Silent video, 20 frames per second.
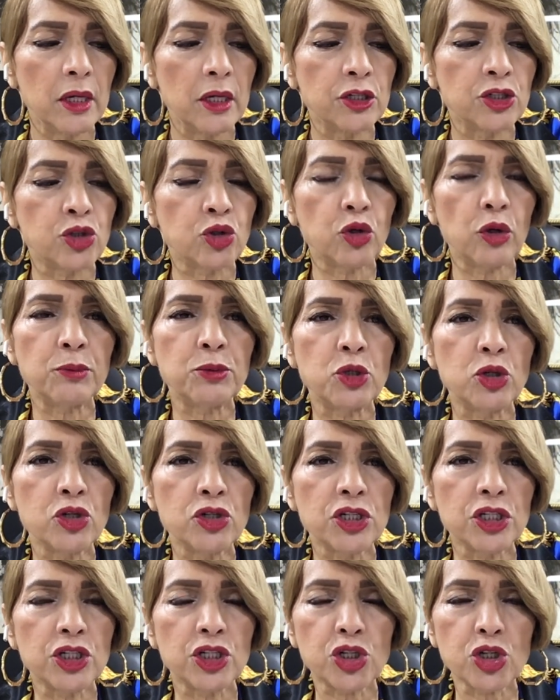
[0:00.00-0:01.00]

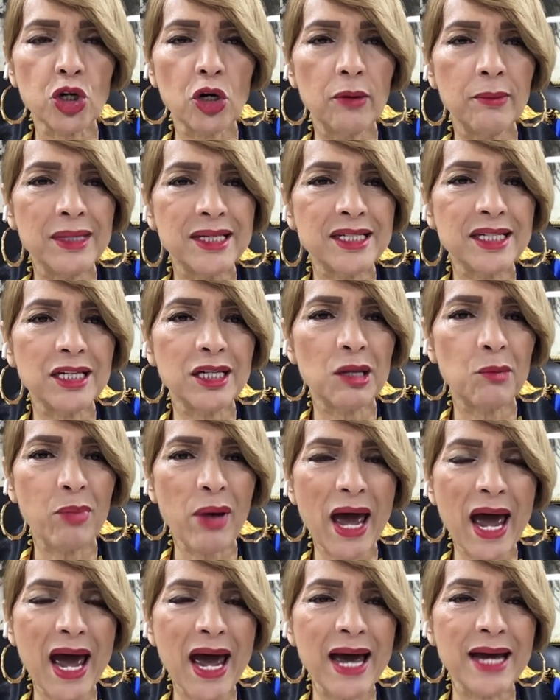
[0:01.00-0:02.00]
scriptures and sermons in the
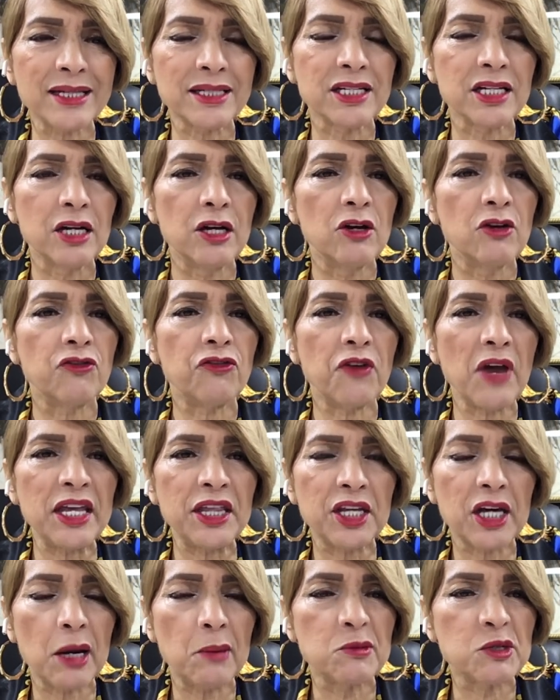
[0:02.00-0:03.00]
past,
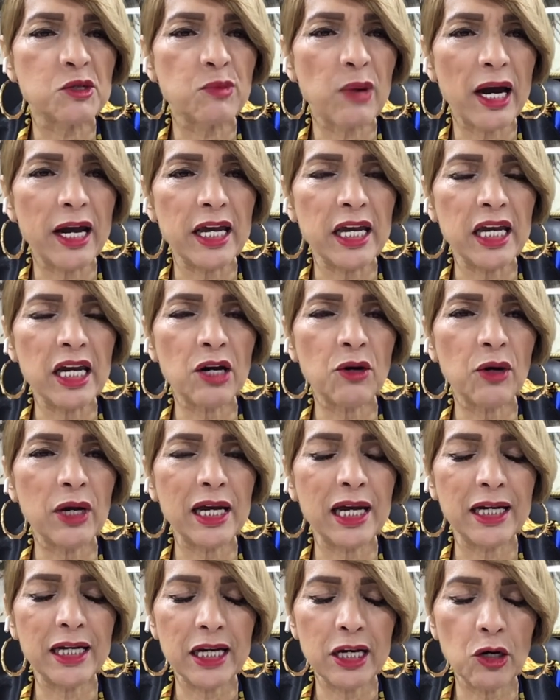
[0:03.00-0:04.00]
faith comes by hearing
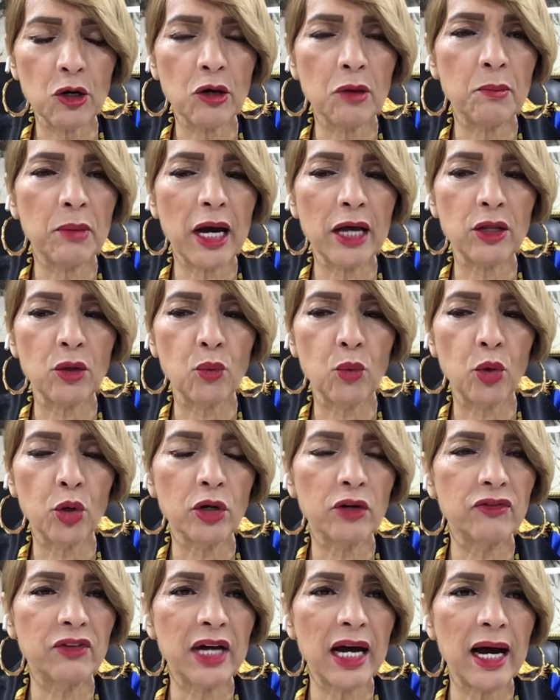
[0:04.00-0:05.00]
and hearing by the word
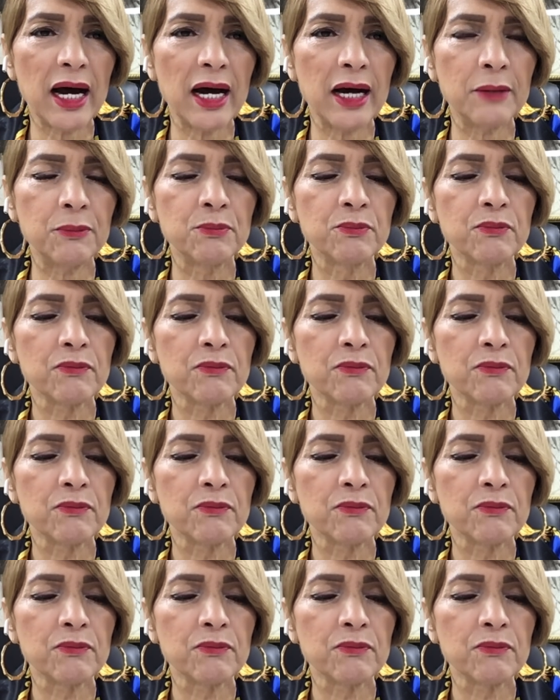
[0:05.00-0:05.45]
of God.